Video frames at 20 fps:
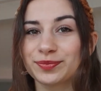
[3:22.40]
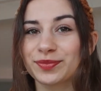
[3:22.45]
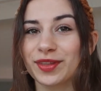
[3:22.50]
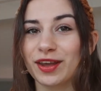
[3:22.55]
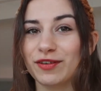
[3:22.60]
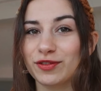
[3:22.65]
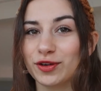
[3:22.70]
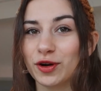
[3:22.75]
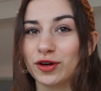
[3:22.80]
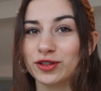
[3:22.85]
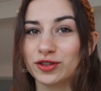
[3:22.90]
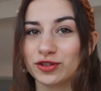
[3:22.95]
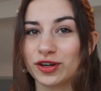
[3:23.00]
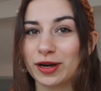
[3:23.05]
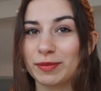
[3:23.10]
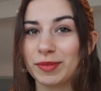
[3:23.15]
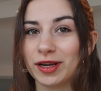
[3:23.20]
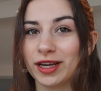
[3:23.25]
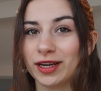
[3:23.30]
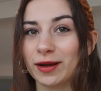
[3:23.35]
if you're
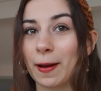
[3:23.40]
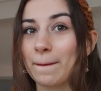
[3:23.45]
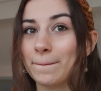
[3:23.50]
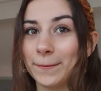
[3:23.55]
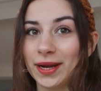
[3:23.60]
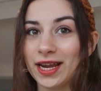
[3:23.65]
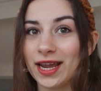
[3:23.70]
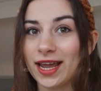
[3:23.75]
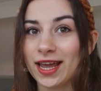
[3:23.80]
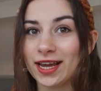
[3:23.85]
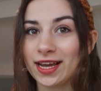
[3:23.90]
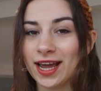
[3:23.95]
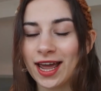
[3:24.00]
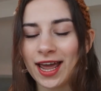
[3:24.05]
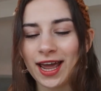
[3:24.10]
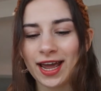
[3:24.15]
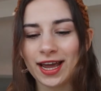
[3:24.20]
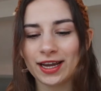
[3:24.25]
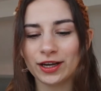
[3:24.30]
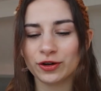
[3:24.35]
dreaming big
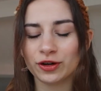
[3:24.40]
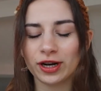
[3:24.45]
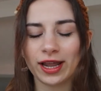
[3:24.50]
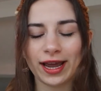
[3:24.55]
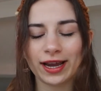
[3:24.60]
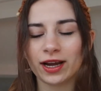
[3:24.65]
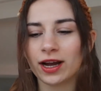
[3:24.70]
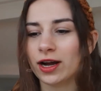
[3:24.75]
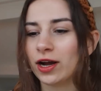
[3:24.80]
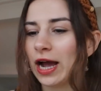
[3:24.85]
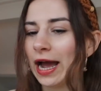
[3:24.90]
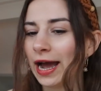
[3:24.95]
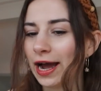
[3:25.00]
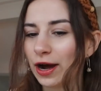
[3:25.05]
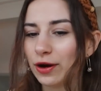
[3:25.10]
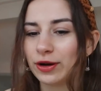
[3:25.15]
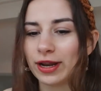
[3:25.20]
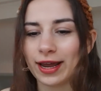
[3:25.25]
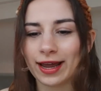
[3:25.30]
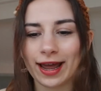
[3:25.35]
you're like
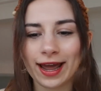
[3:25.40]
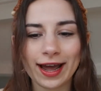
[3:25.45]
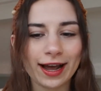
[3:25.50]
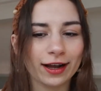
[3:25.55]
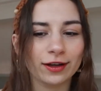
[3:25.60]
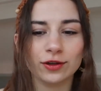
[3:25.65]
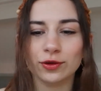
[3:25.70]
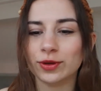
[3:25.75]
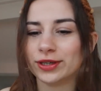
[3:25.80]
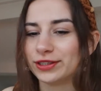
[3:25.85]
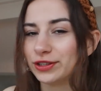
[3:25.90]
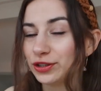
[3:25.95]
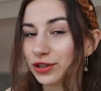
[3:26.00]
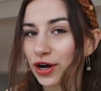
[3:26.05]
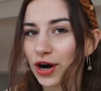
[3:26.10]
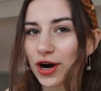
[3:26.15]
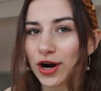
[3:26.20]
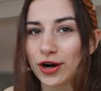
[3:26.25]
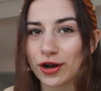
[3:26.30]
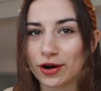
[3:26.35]
how the heck do i
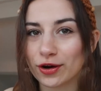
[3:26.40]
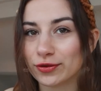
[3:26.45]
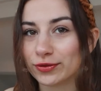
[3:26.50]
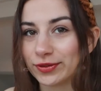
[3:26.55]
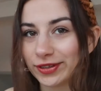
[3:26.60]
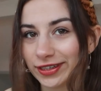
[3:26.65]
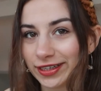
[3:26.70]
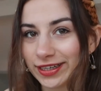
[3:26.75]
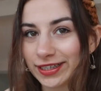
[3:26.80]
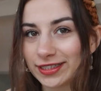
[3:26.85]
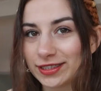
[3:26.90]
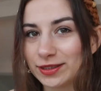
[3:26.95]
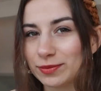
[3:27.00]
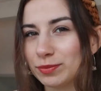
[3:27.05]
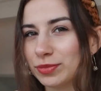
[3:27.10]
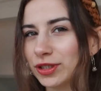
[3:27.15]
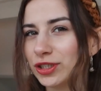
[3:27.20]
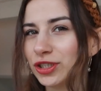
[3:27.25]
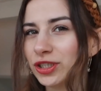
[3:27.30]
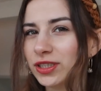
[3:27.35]
start off with this
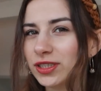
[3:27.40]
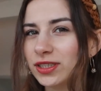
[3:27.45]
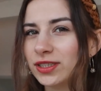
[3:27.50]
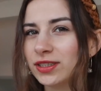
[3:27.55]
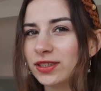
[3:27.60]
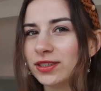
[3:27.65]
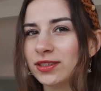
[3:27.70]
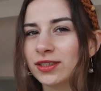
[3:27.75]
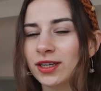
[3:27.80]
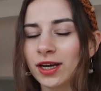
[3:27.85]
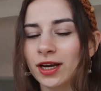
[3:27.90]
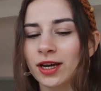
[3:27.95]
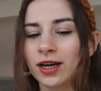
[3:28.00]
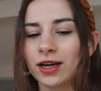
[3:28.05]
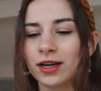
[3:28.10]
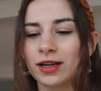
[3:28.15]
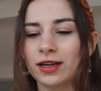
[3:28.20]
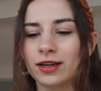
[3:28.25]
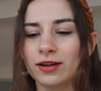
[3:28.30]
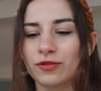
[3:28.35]
but just
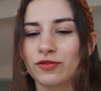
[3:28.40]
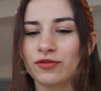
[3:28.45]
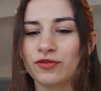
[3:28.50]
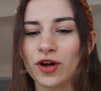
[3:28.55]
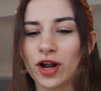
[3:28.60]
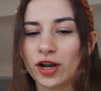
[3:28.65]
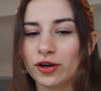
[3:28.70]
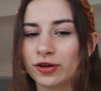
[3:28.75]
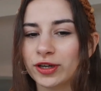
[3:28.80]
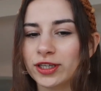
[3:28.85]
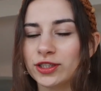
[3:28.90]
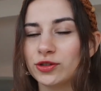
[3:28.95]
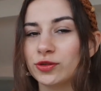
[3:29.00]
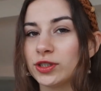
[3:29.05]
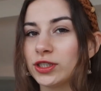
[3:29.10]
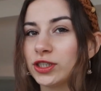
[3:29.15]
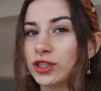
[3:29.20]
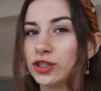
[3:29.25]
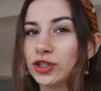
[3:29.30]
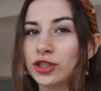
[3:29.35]
follow your
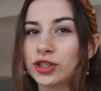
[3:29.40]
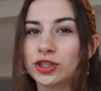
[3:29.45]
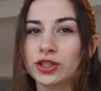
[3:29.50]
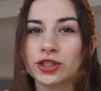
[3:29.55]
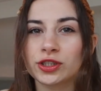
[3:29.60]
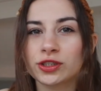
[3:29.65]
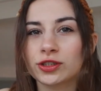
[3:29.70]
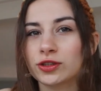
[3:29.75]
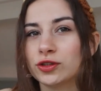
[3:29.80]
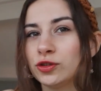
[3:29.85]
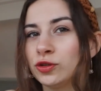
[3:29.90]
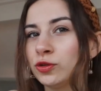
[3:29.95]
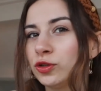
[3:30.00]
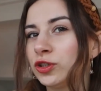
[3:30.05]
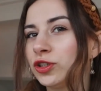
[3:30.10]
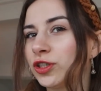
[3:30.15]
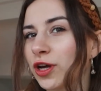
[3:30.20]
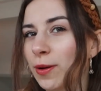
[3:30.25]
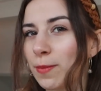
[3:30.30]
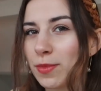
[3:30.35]
intuition just do
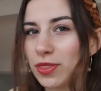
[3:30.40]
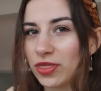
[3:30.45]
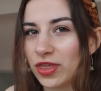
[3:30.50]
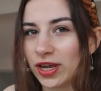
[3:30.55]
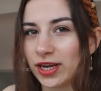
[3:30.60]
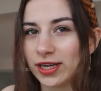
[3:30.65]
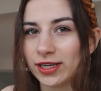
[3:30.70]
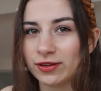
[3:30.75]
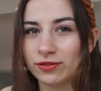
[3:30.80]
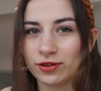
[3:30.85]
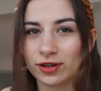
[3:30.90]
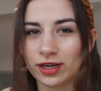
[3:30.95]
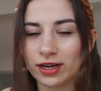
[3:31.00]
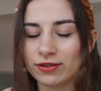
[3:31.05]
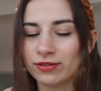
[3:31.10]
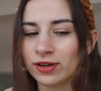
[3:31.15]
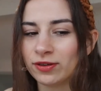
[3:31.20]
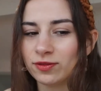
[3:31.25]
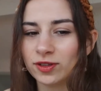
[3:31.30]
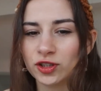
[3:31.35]
something if,
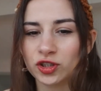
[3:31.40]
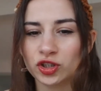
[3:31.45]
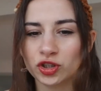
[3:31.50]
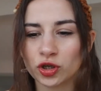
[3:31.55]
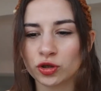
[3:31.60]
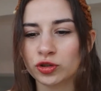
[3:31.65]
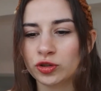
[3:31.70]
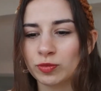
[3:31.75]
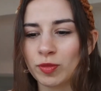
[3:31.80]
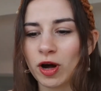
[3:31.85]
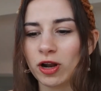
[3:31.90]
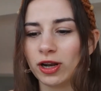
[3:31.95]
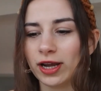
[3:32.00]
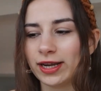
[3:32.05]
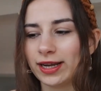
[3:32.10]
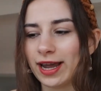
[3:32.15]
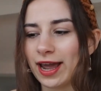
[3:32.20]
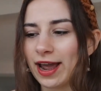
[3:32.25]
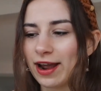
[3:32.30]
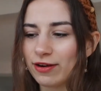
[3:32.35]
even if it's so small
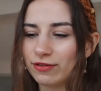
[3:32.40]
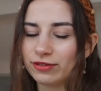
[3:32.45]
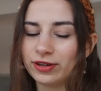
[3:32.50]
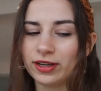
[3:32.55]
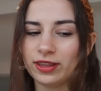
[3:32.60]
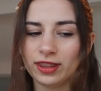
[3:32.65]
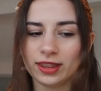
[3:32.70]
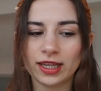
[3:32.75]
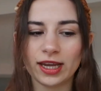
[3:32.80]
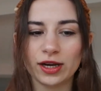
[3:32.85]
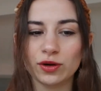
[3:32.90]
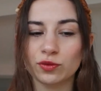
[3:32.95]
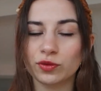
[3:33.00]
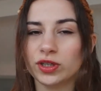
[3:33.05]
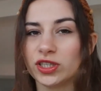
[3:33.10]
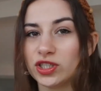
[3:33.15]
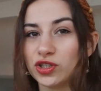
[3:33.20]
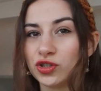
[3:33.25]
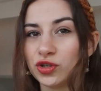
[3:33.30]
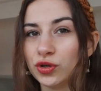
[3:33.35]
like everything
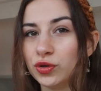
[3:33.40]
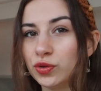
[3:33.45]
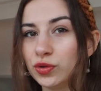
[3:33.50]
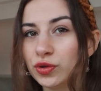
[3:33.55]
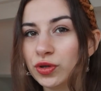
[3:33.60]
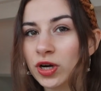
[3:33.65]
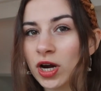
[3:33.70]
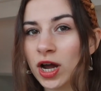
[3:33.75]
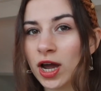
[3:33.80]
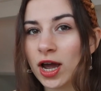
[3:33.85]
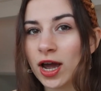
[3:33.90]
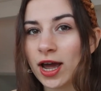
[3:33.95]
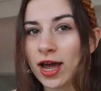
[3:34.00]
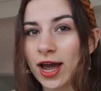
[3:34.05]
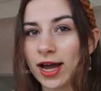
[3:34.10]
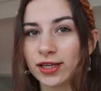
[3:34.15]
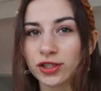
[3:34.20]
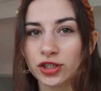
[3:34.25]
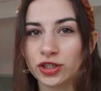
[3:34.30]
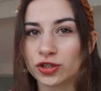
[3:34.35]
we do
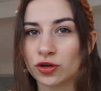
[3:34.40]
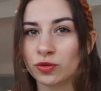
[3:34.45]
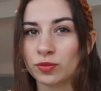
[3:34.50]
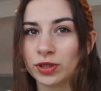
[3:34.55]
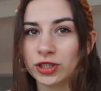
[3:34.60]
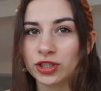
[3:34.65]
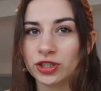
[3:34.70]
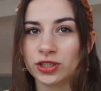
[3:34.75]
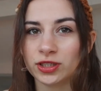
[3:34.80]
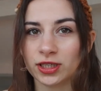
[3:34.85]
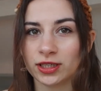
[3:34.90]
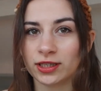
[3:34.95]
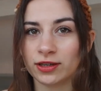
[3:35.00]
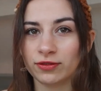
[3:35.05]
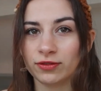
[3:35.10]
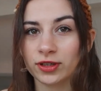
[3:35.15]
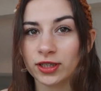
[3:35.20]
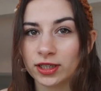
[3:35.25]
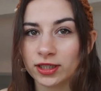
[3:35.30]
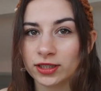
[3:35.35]
has so much
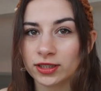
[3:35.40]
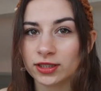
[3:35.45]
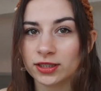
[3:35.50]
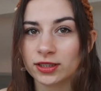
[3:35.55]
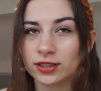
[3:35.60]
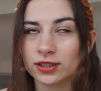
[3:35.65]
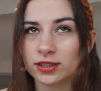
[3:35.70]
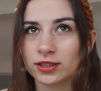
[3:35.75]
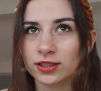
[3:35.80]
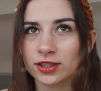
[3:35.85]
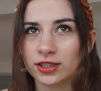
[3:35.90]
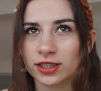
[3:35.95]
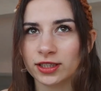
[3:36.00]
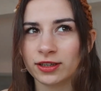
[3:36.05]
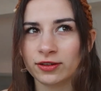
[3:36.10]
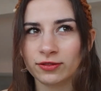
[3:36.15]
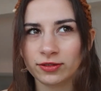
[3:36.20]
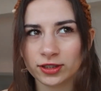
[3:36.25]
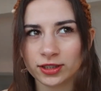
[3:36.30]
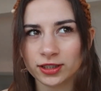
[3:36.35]
significant
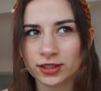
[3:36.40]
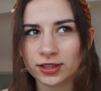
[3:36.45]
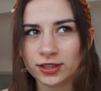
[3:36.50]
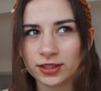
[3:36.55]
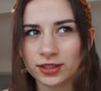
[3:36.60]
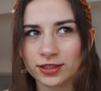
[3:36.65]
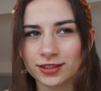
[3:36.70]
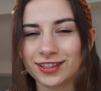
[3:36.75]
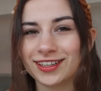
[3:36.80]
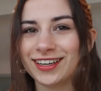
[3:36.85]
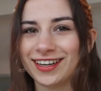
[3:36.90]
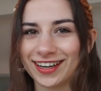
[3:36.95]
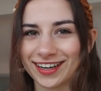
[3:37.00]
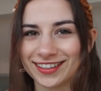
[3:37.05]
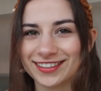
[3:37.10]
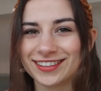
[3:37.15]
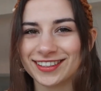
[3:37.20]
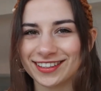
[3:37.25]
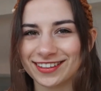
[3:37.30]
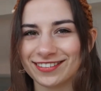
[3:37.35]
significance yes
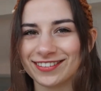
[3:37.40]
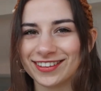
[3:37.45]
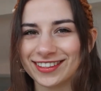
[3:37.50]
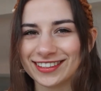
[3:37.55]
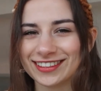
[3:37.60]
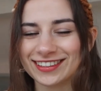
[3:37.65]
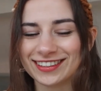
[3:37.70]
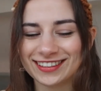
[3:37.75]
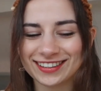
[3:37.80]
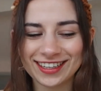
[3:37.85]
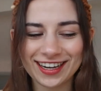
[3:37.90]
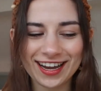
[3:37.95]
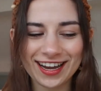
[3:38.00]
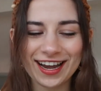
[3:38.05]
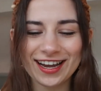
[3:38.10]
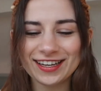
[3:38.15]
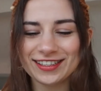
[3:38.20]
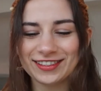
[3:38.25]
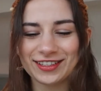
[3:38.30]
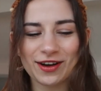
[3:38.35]
yeah, significance
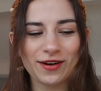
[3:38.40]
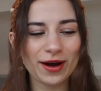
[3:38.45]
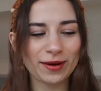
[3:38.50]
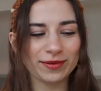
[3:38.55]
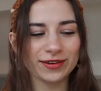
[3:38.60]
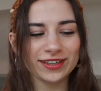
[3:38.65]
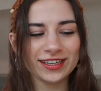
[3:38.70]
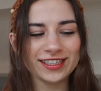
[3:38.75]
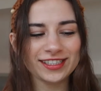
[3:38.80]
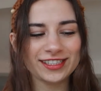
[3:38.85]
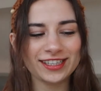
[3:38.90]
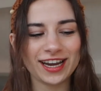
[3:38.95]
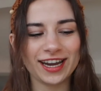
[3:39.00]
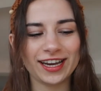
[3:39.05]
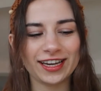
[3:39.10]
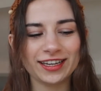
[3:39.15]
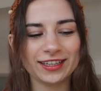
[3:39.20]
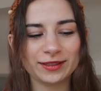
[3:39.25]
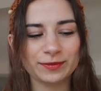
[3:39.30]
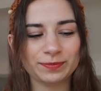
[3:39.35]
so i'm gonna
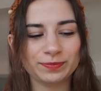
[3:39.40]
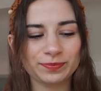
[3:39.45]
shake